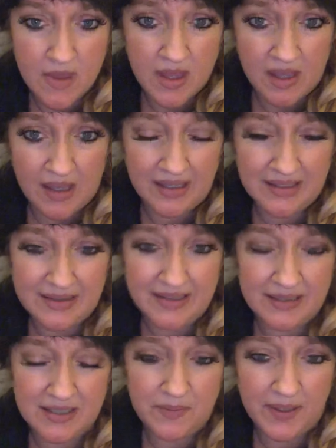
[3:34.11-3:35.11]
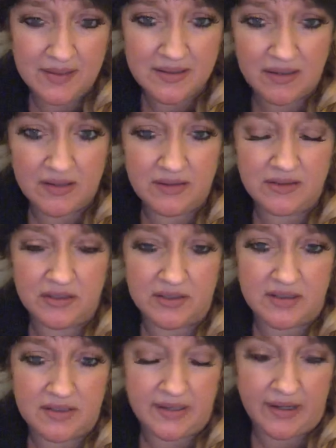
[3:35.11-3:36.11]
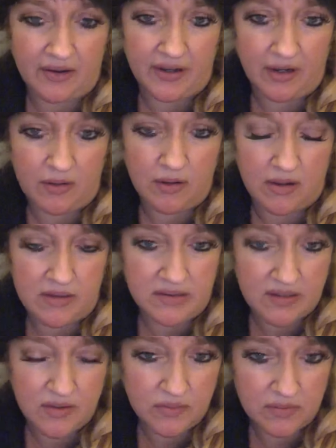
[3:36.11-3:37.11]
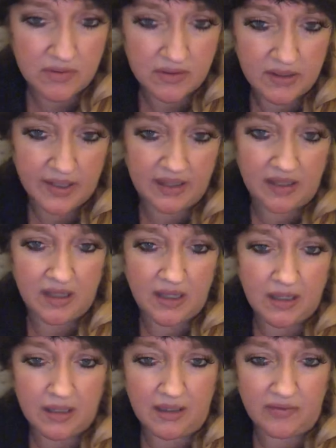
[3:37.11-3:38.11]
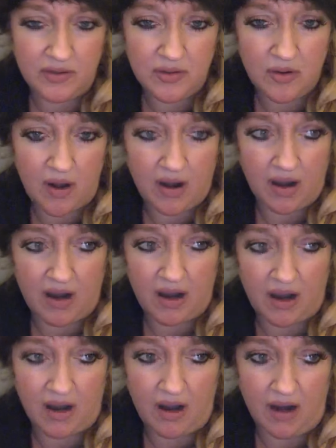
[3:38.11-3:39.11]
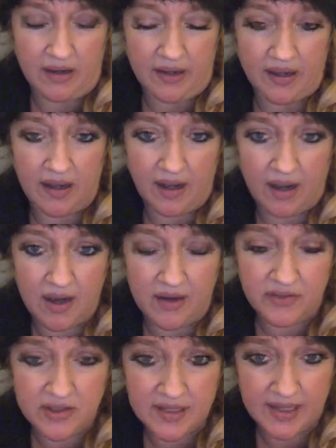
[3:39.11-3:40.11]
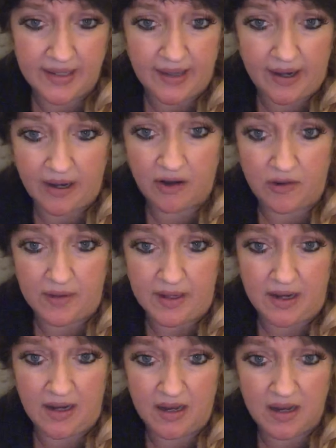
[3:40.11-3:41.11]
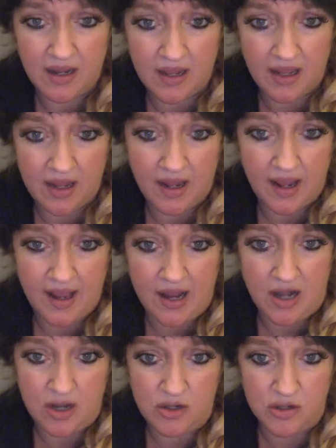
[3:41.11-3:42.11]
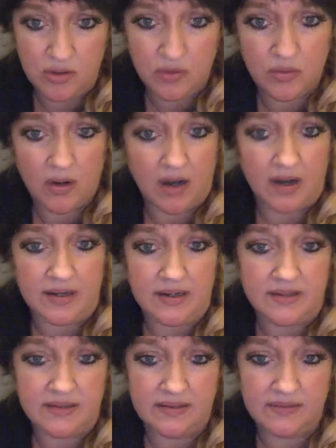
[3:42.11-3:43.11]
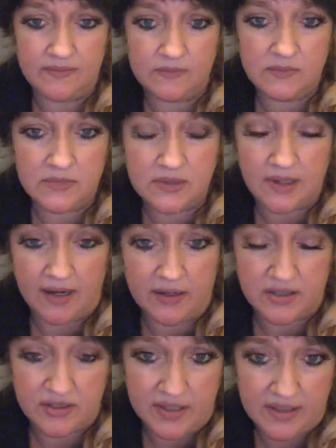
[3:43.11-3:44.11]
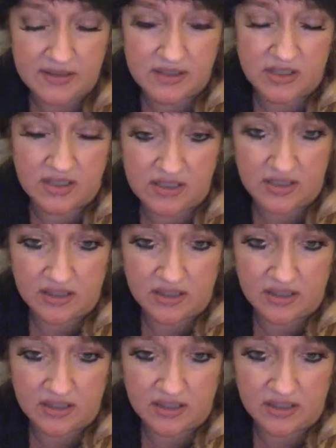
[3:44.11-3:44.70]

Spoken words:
it depends on your scenario also. Like if you are if you're taking heroin and you are in dire straits,